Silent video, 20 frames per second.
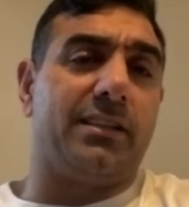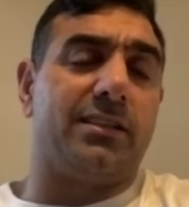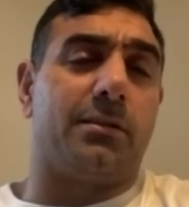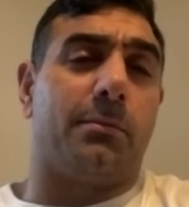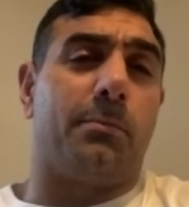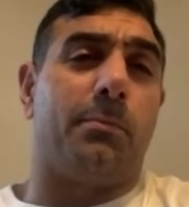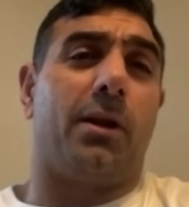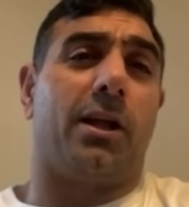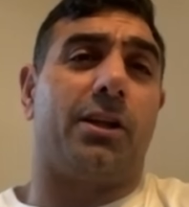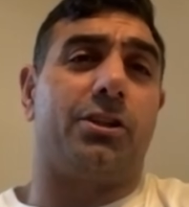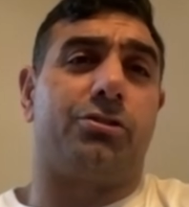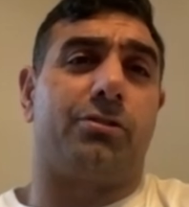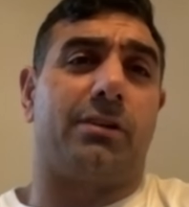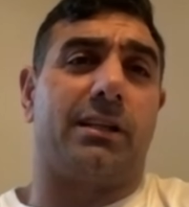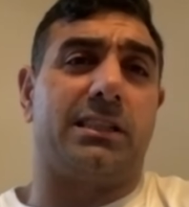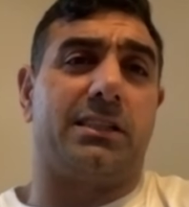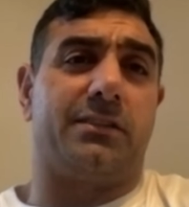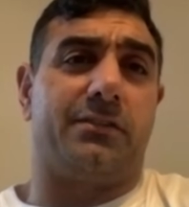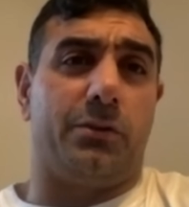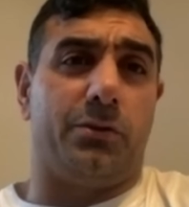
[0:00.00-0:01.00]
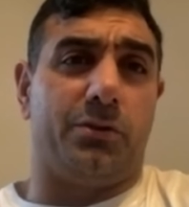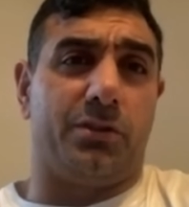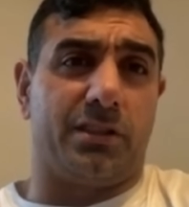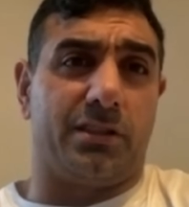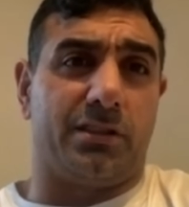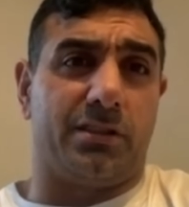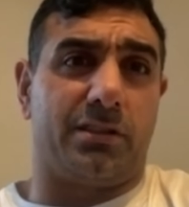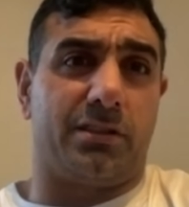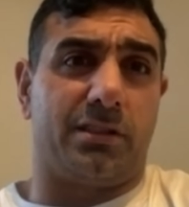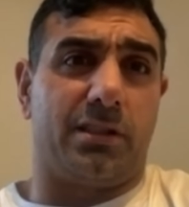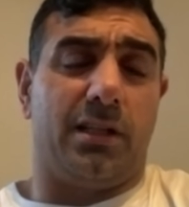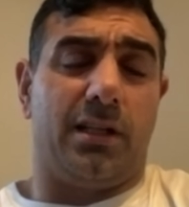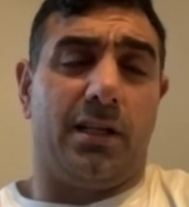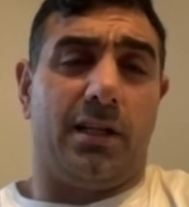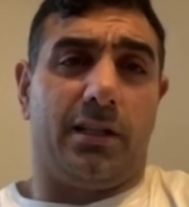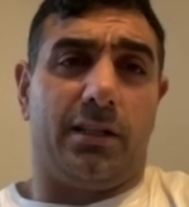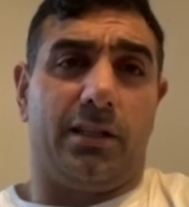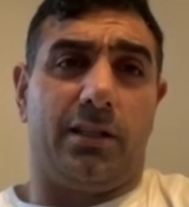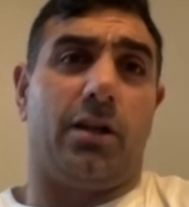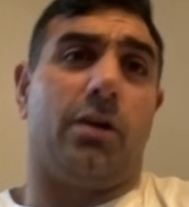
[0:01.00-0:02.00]
blood transfusions, you
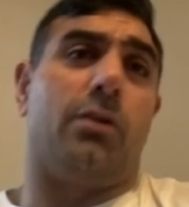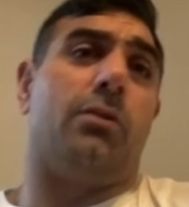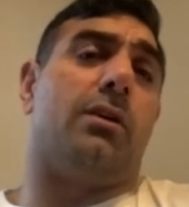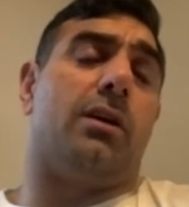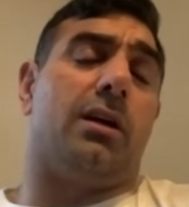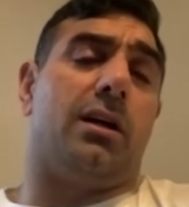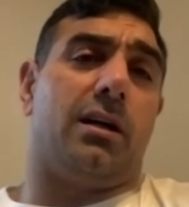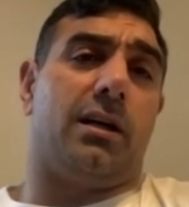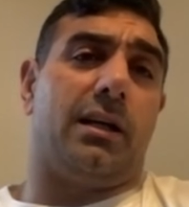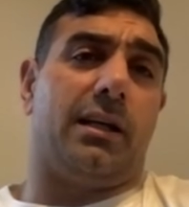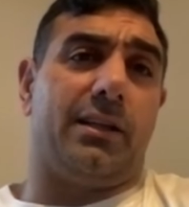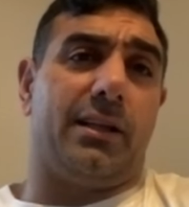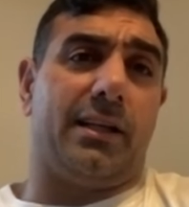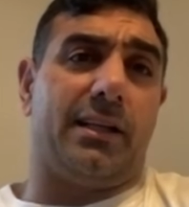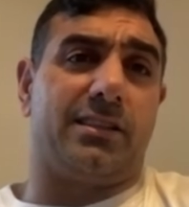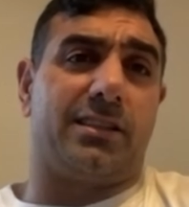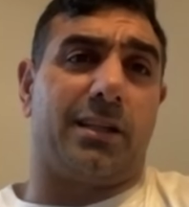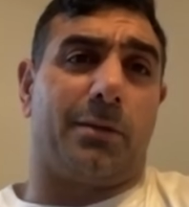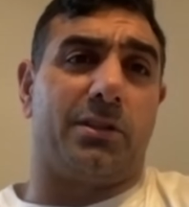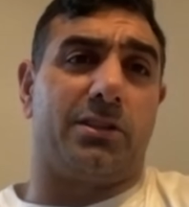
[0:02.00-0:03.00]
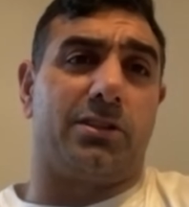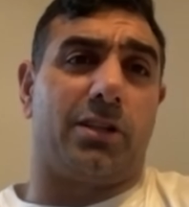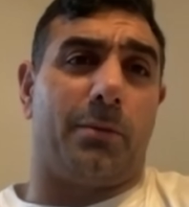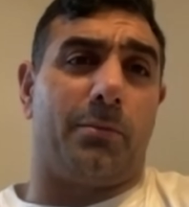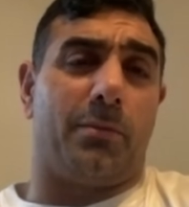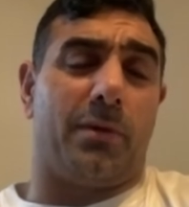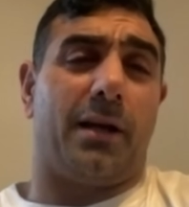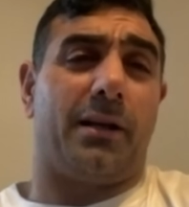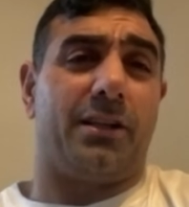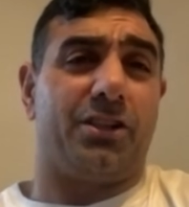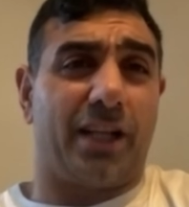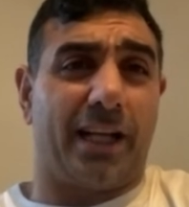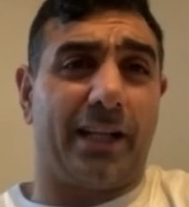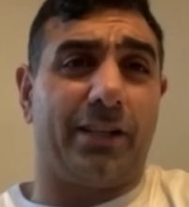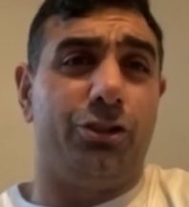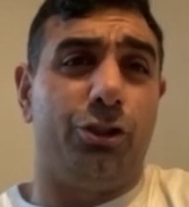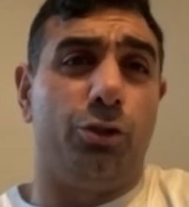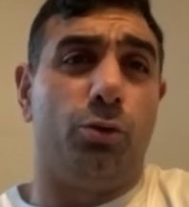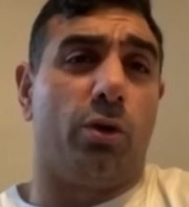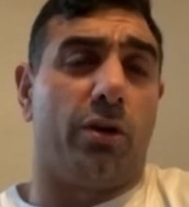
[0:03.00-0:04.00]
know, uh, in, in summertime, uh, Jake knew
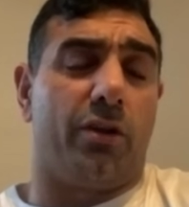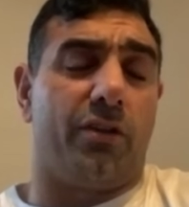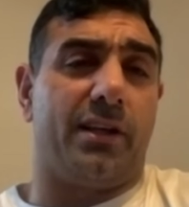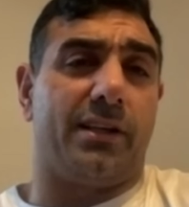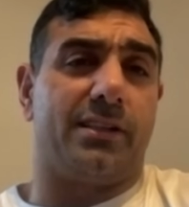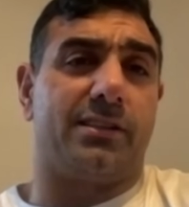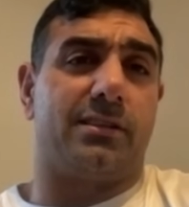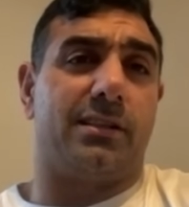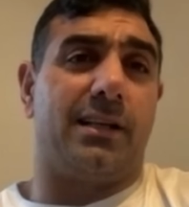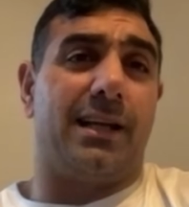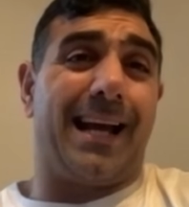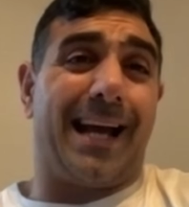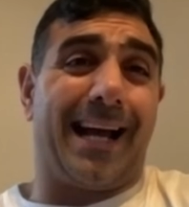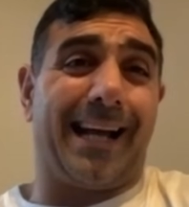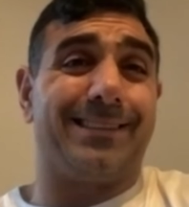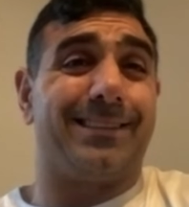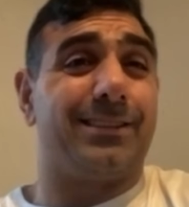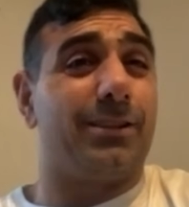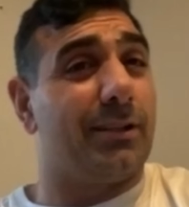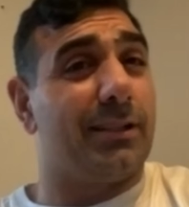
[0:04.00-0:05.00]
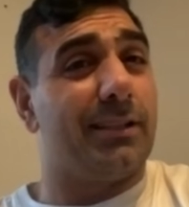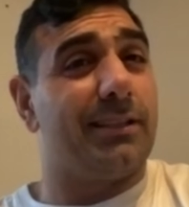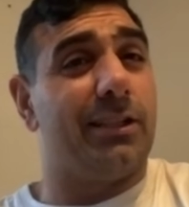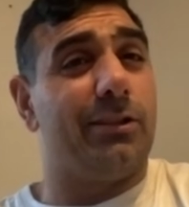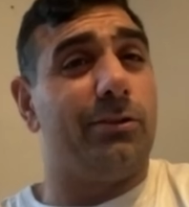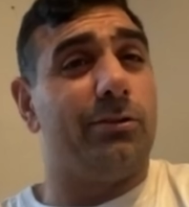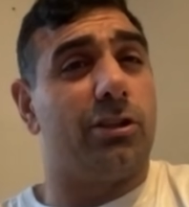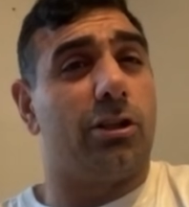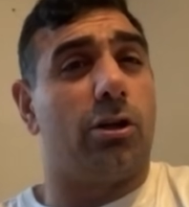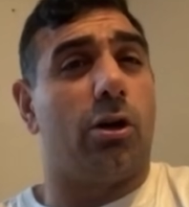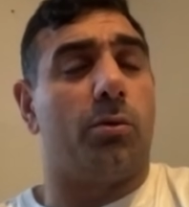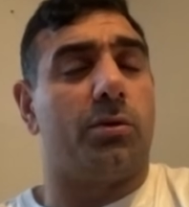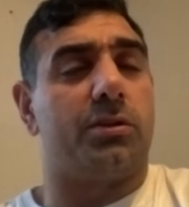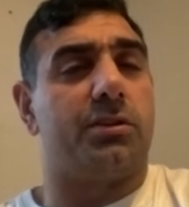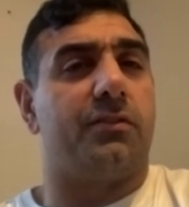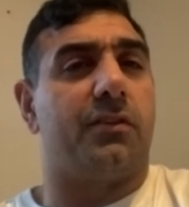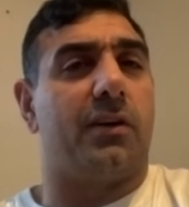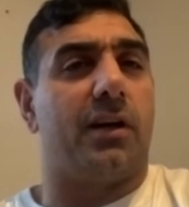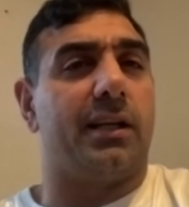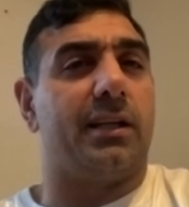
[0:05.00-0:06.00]
all of this and still continued to go on with the fight.